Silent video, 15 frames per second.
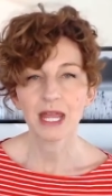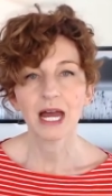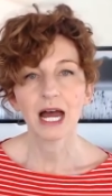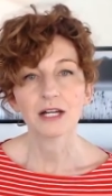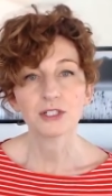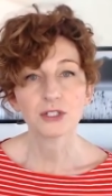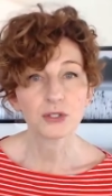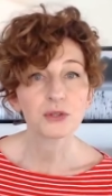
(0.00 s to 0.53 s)
I
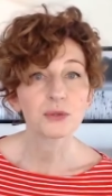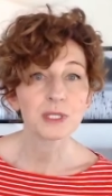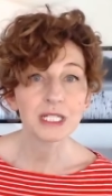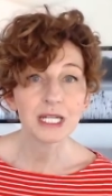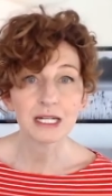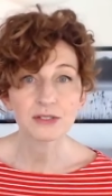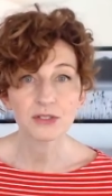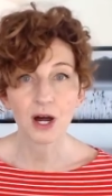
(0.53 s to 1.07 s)
took three
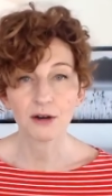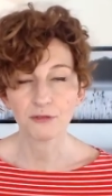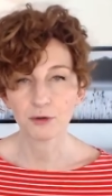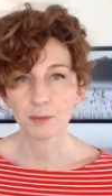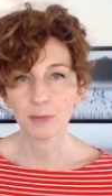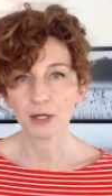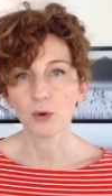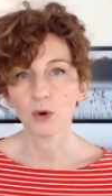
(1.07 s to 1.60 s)
days off from
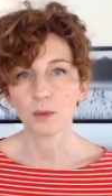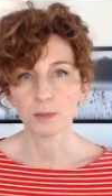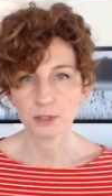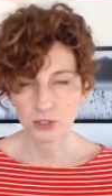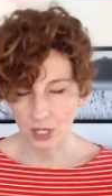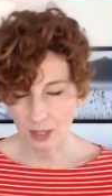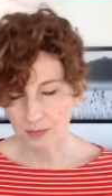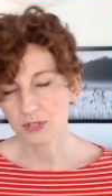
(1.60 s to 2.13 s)
my corporate
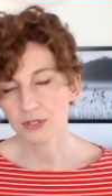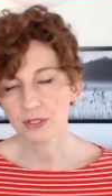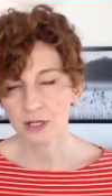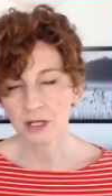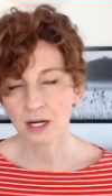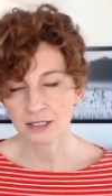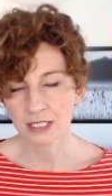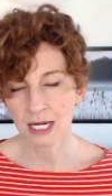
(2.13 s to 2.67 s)
job. This is a
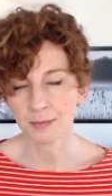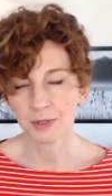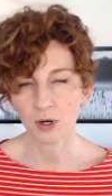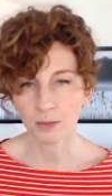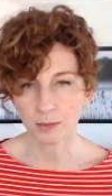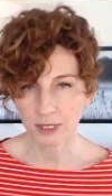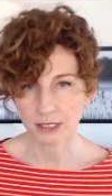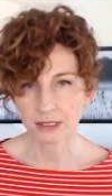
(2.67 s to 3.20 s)
long time
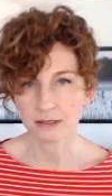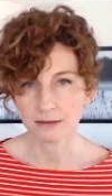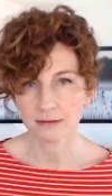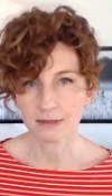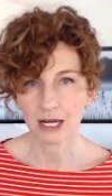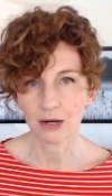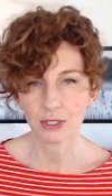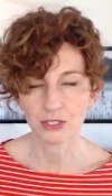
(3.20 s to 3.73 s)
ago because
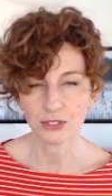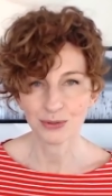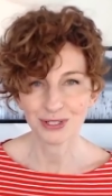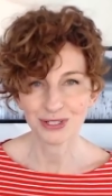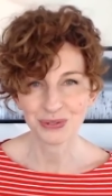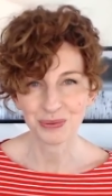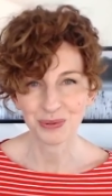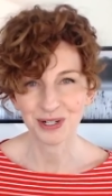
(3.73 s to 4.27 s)
now I do
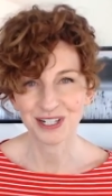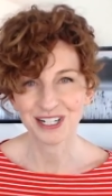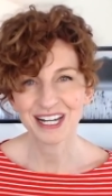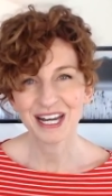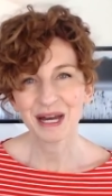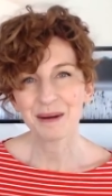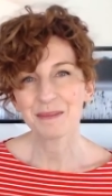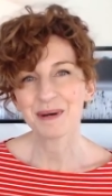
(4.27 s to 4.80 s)
this work.
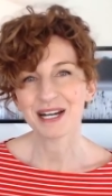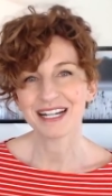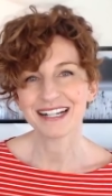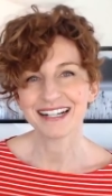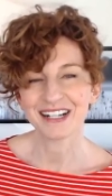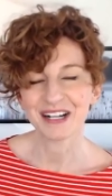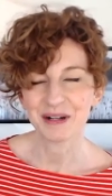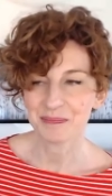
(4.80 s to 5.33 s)
But
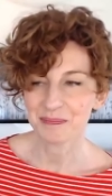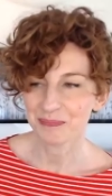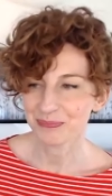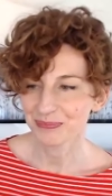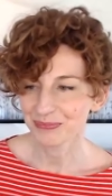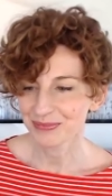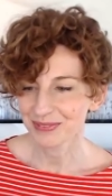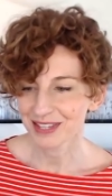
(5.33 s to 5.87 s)
um,
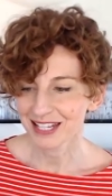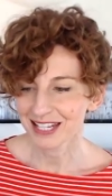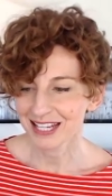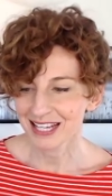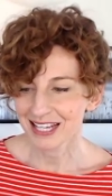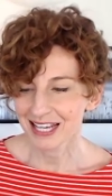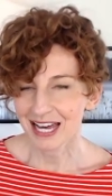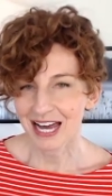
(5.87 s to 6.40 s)

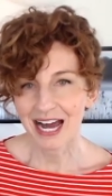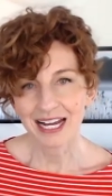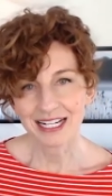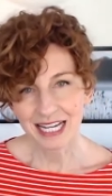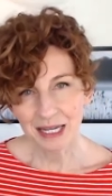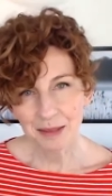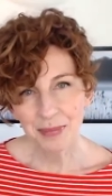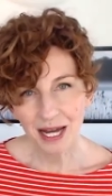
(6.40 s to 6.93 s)
I
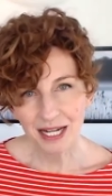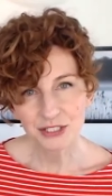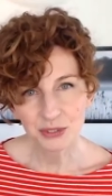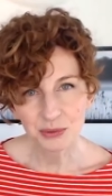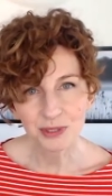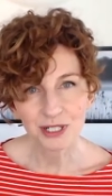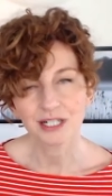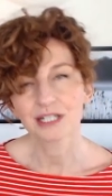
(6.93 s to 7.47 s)
came back to
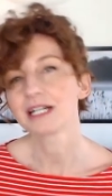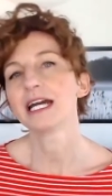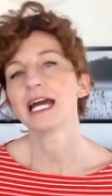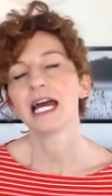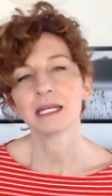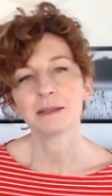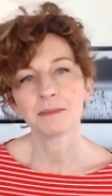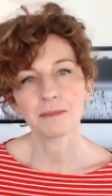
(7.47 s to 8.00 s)
work
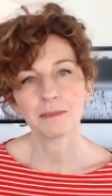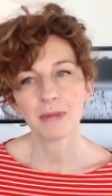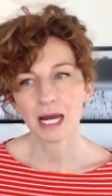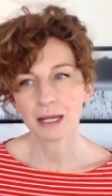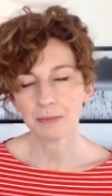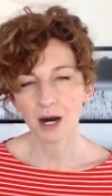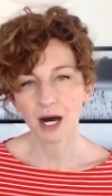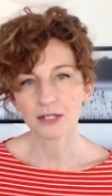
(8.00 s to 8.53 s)
and
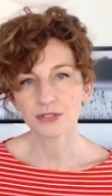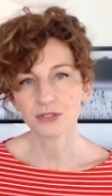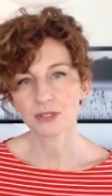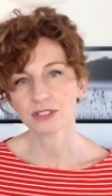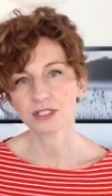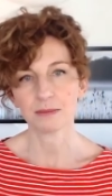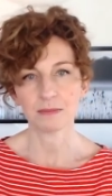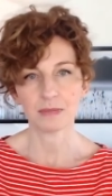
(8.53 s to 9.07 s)
my boss
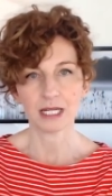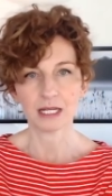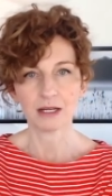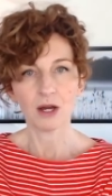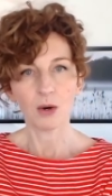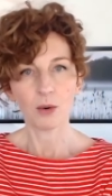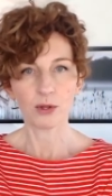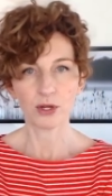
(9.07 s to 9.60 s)
looked at me
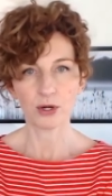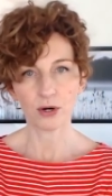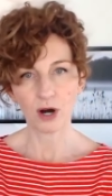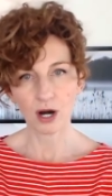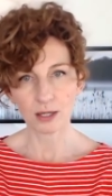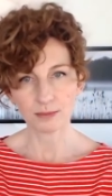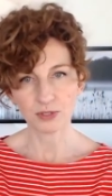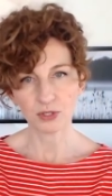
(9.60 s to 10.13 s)
with her
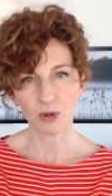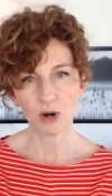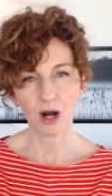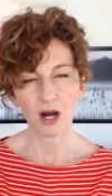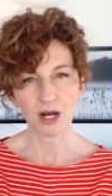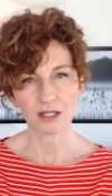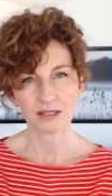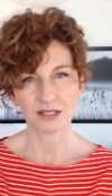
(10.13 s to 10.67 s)
arms
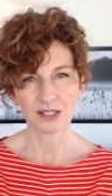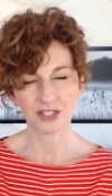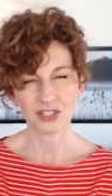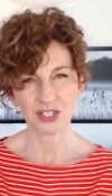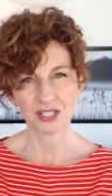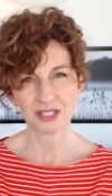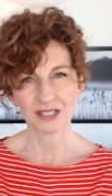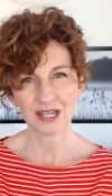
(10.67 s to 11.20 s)
crossed and
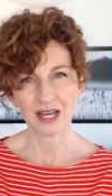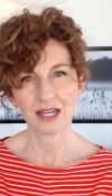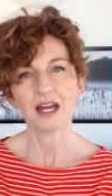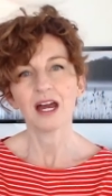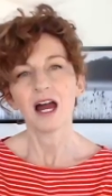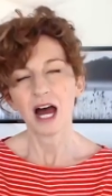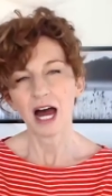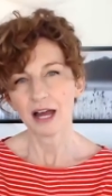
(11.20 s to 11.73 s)
she said,
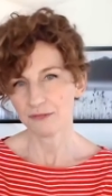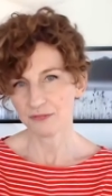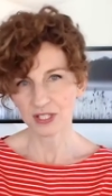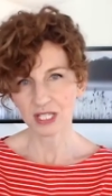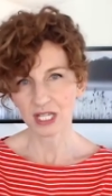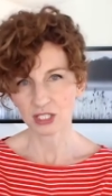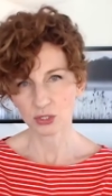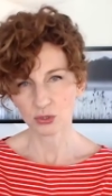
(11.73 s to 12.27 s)
I feel
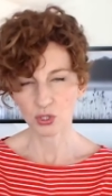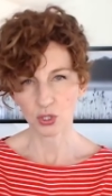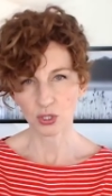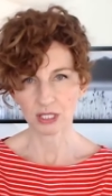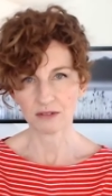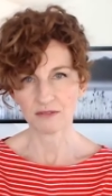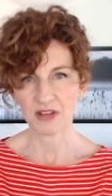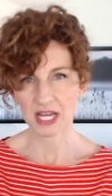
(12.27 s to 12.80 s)
like you took
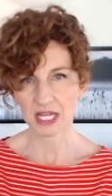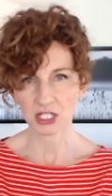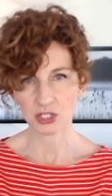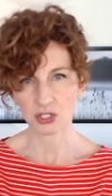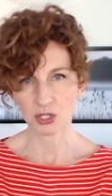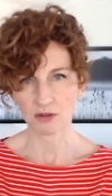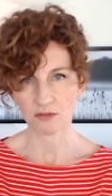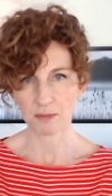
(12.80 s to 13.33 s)

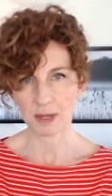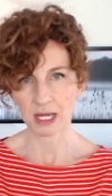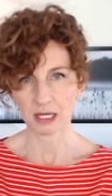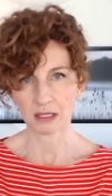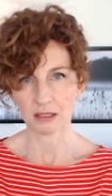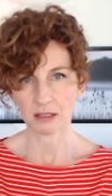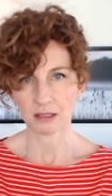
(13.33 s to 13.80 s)
advantage of me.